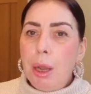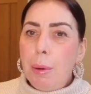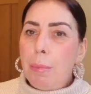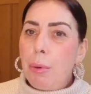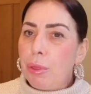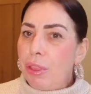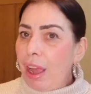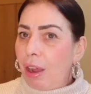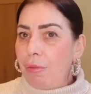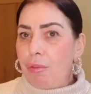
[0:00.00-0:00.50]

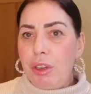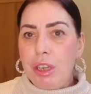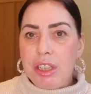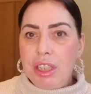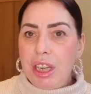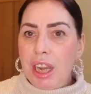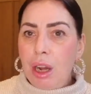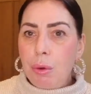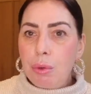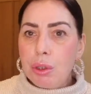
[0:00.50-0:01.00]
but that
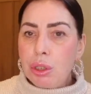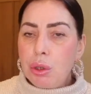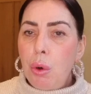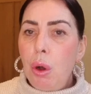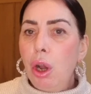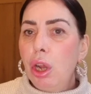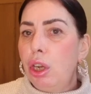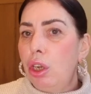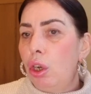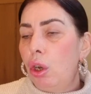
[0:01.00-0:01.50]
video was
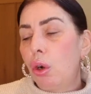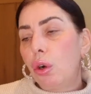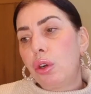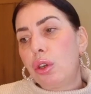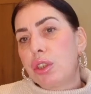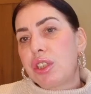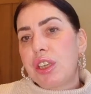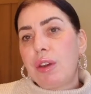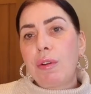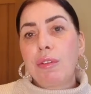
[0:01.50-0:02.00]
quite
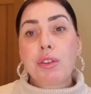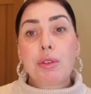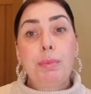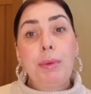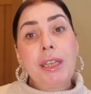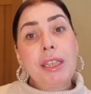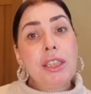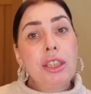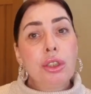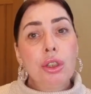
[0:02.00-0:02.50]
long, so I've
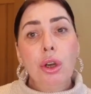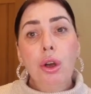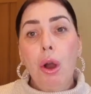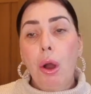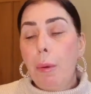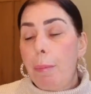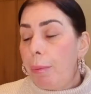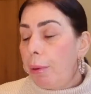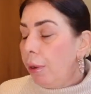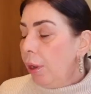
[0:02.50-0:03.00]
split it
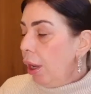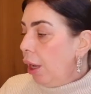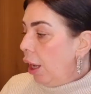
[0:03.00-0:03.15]
up.